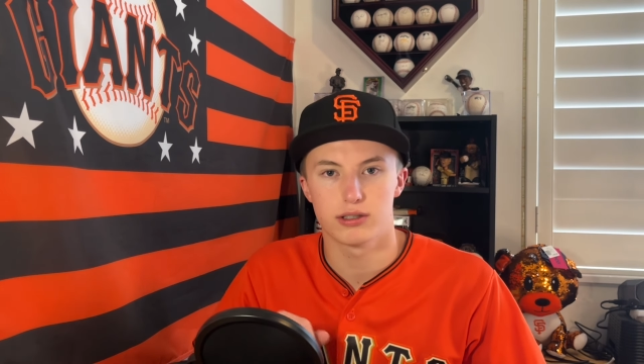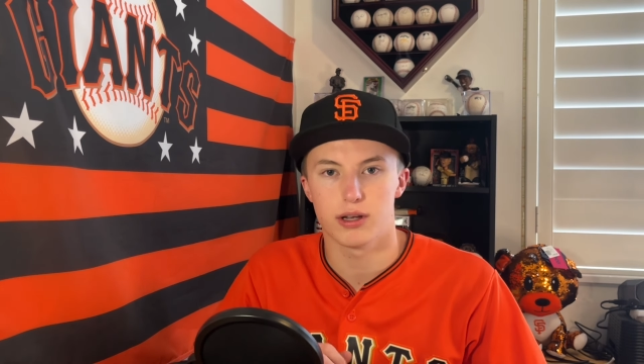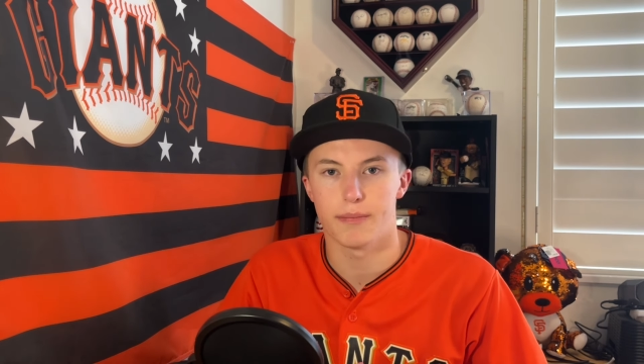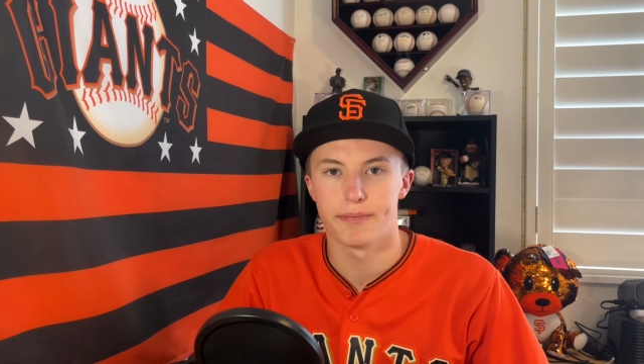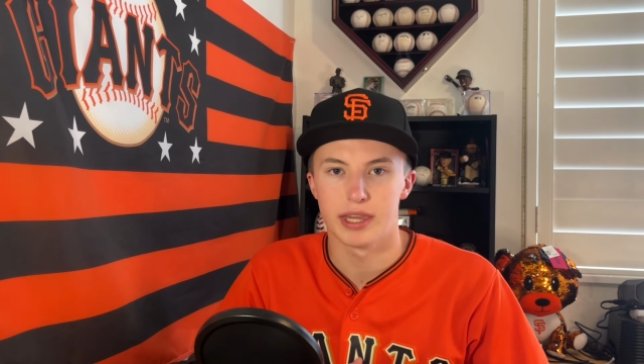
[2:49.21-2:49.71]

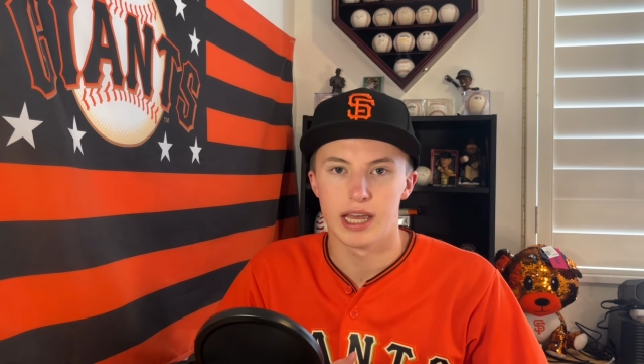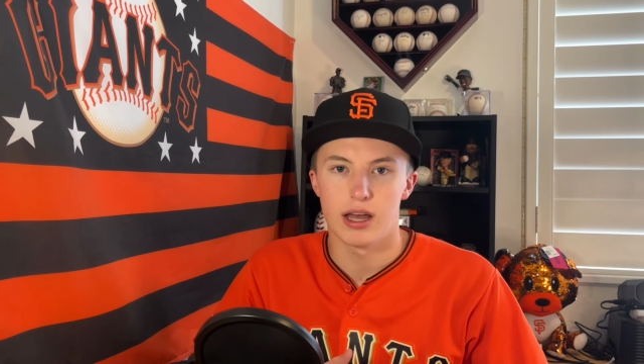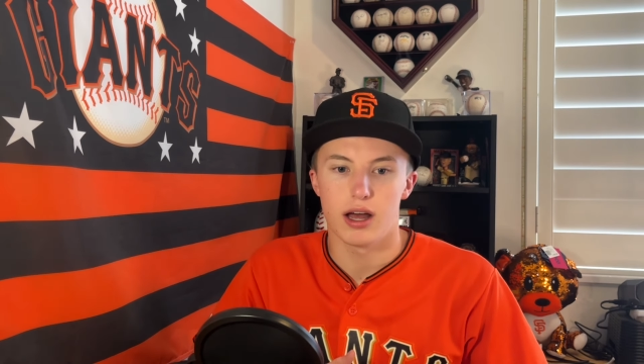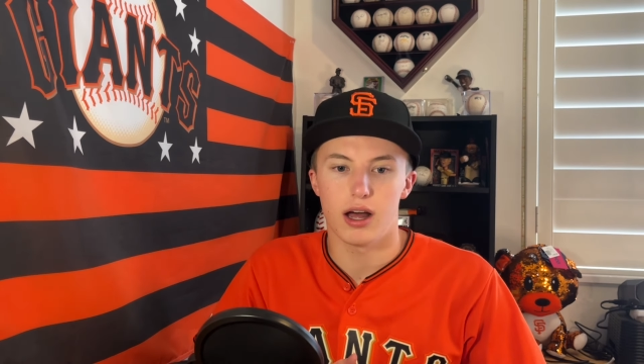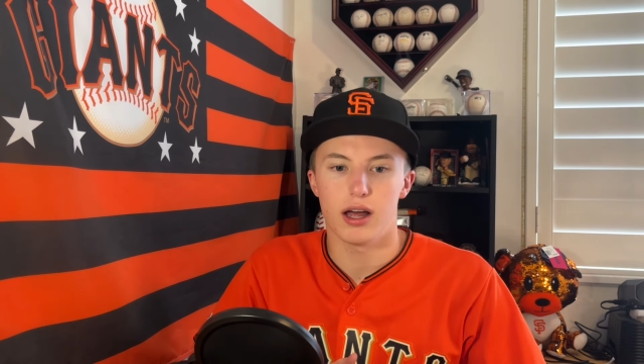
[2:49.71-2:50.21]
So
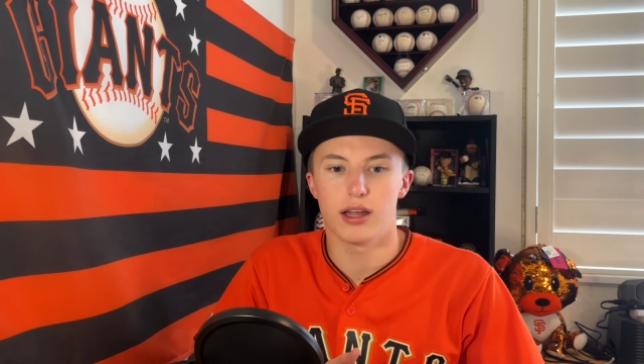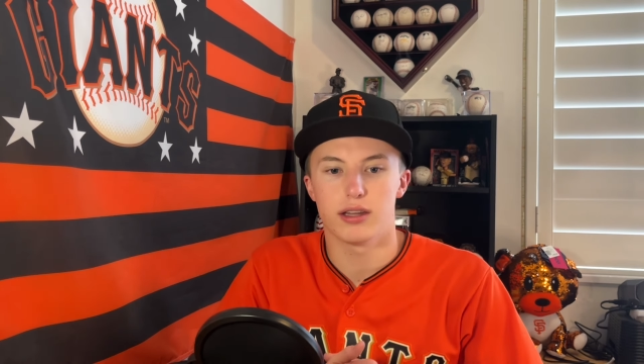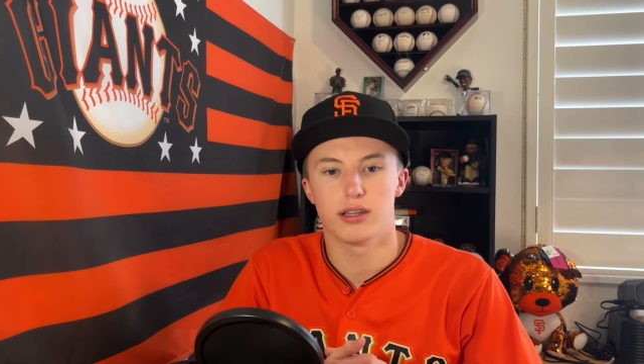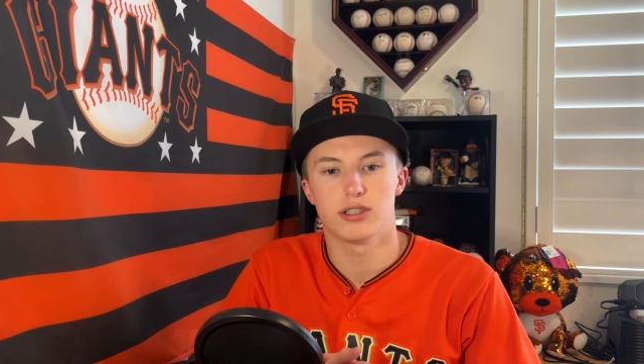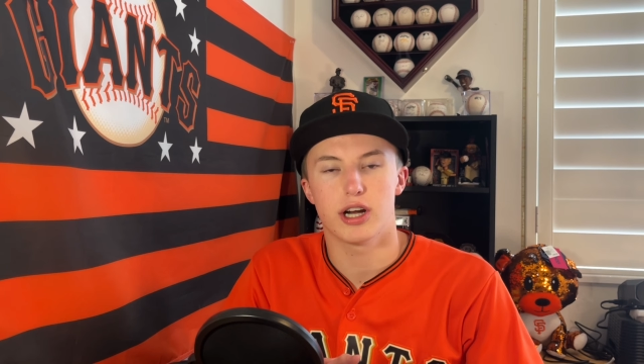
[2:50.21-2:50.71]

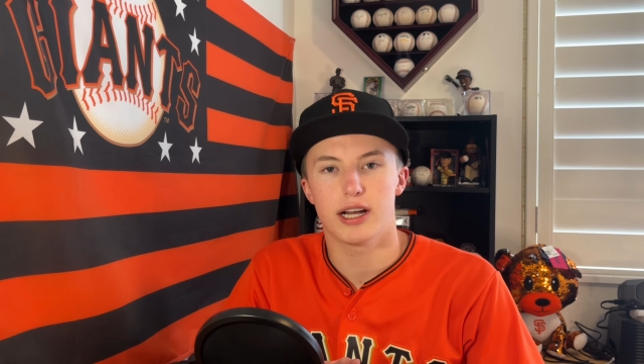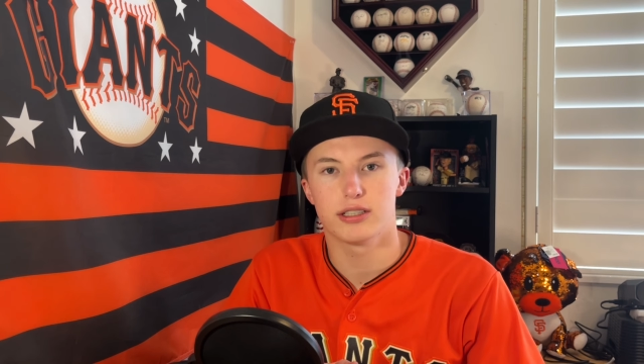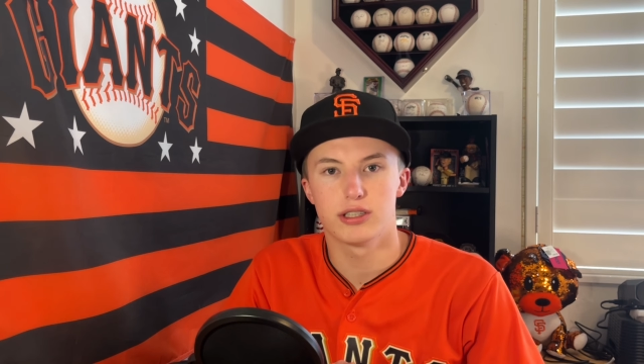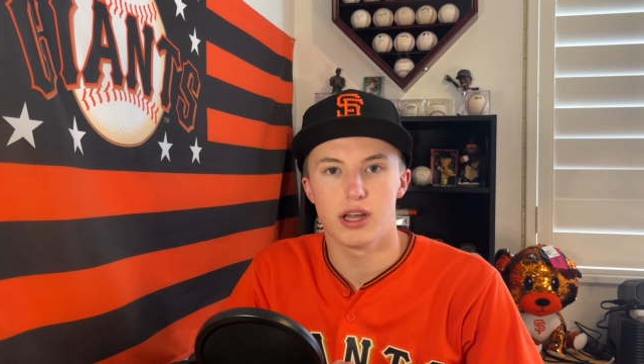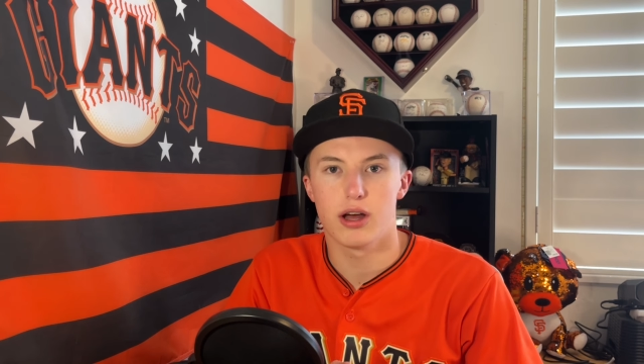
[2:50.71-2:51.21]
the
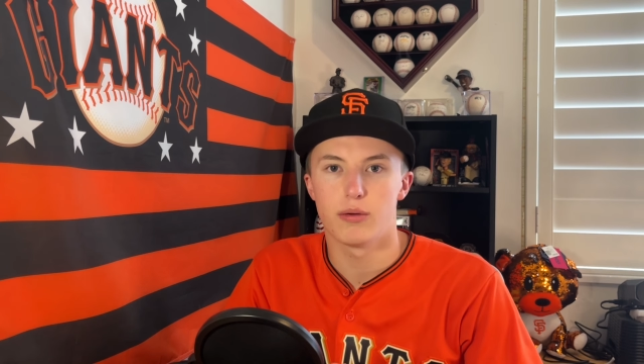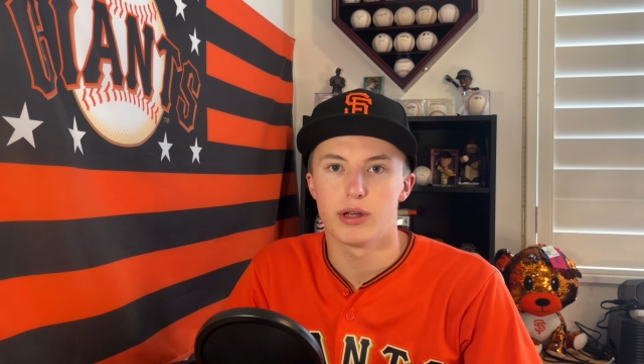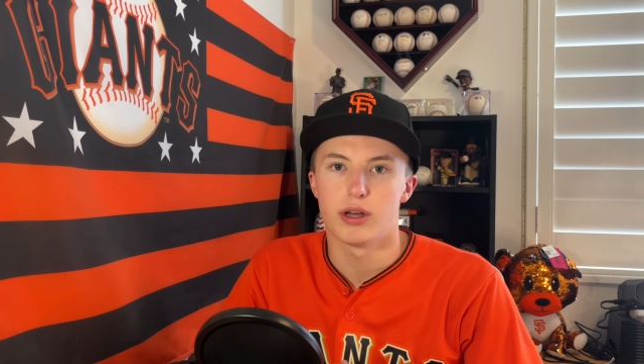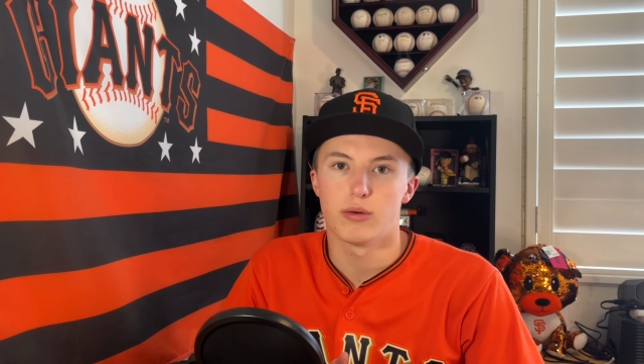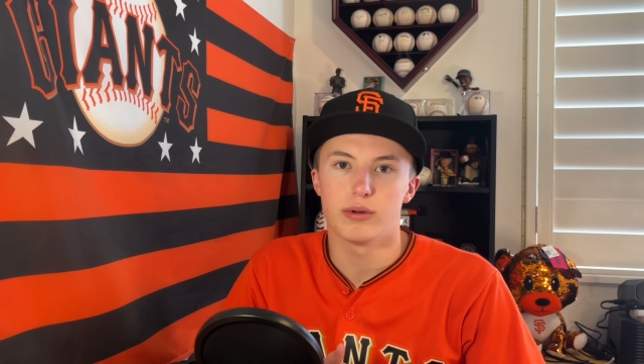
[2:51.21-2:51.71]
Giants, though,
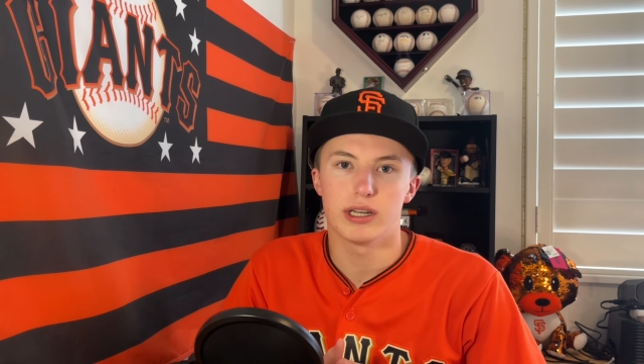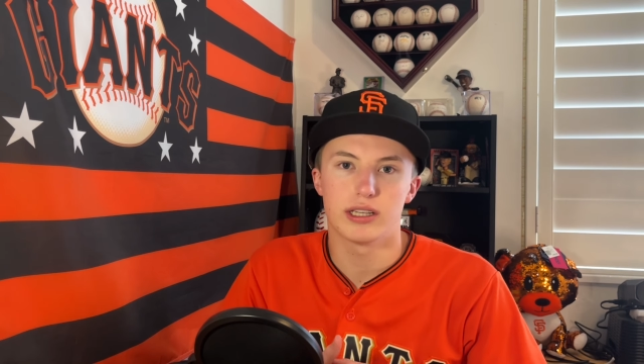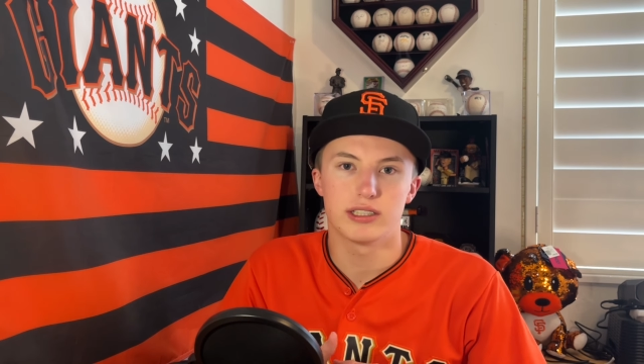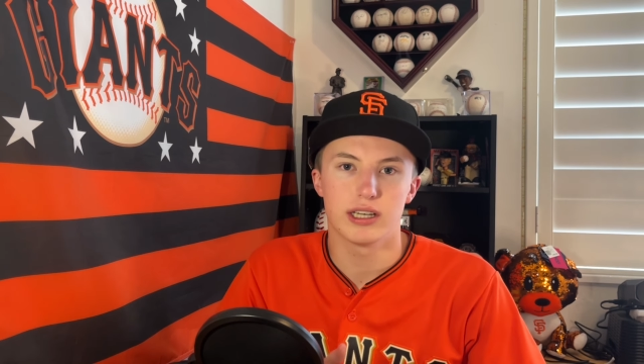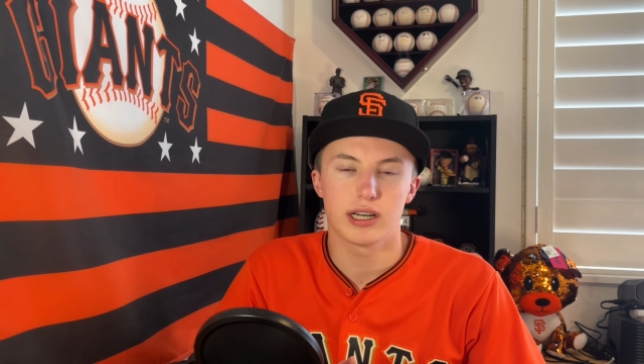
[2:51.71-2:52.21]
we
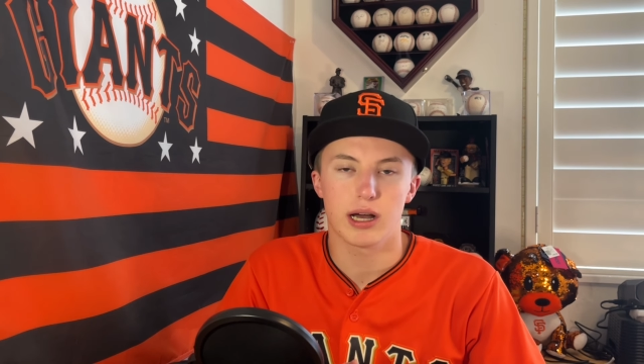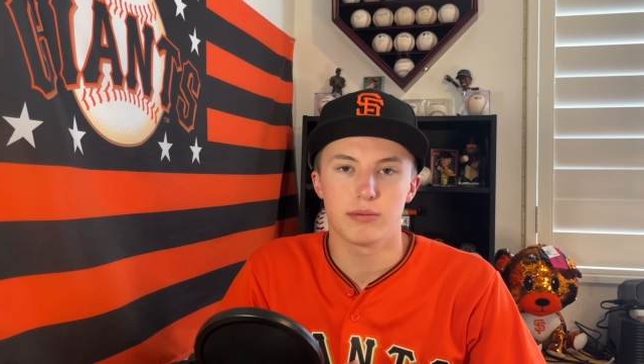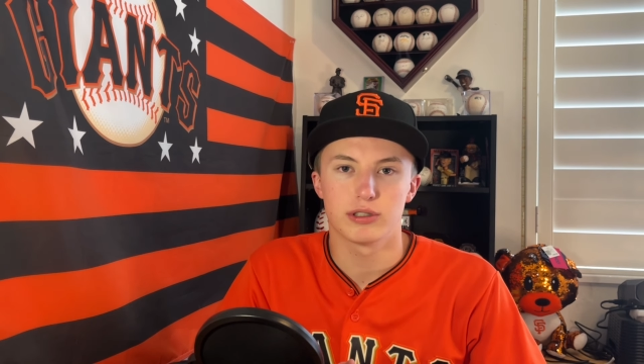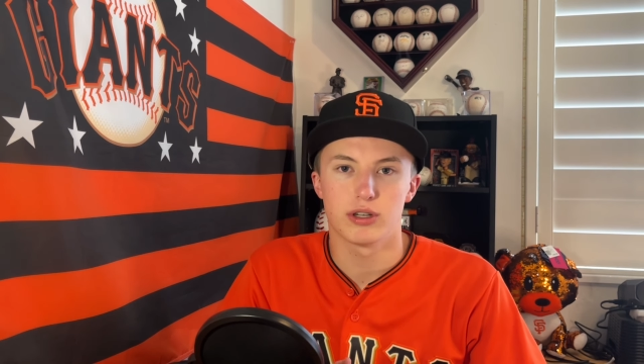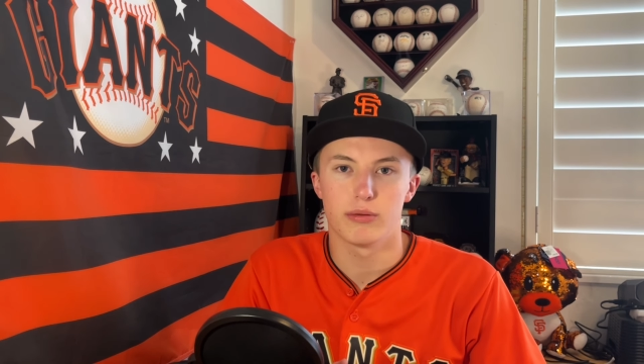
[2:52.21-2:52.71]
did see a
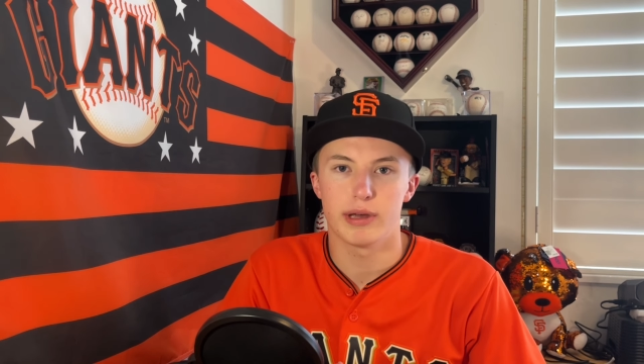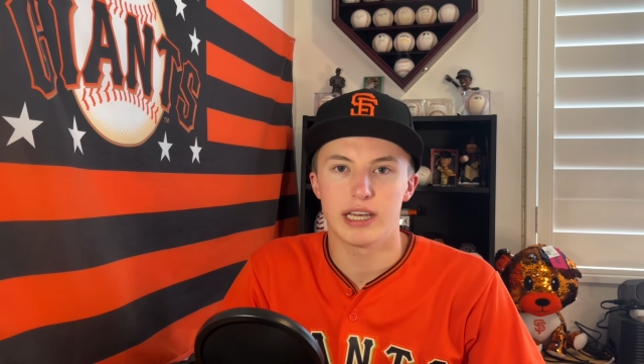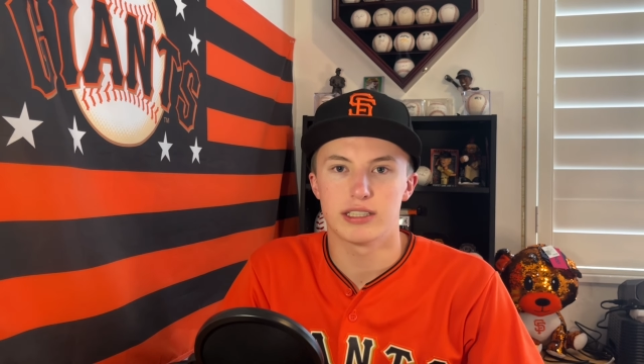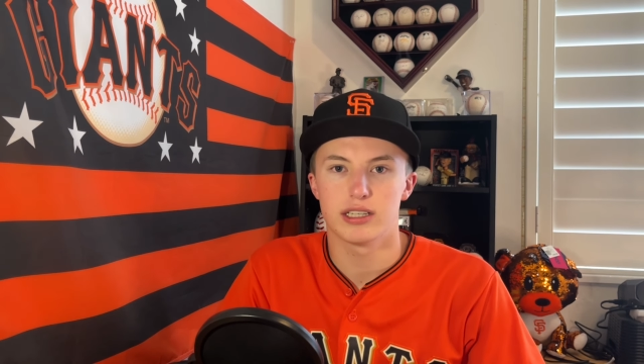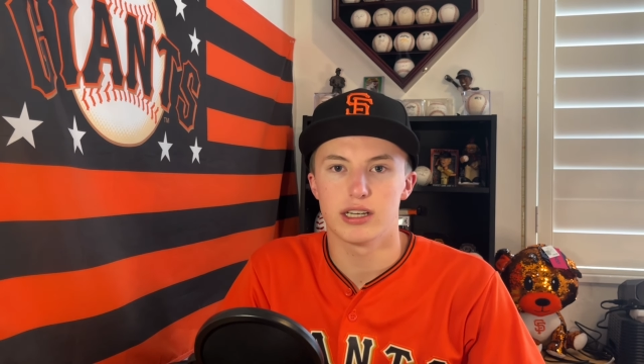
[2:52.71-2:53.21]
couple stolen
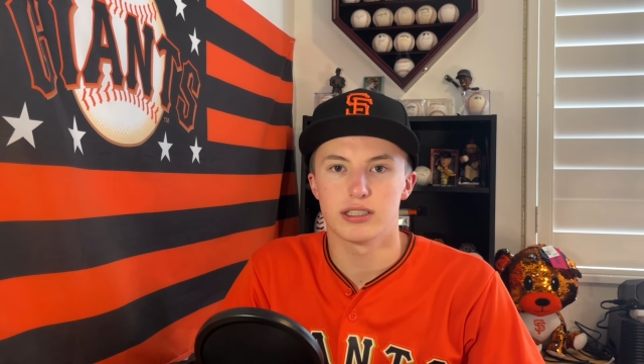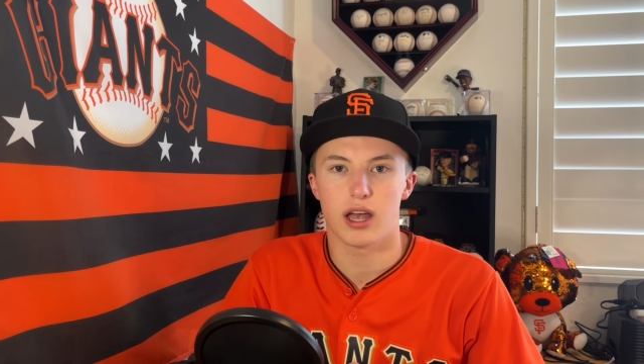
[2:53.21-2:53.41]
bases.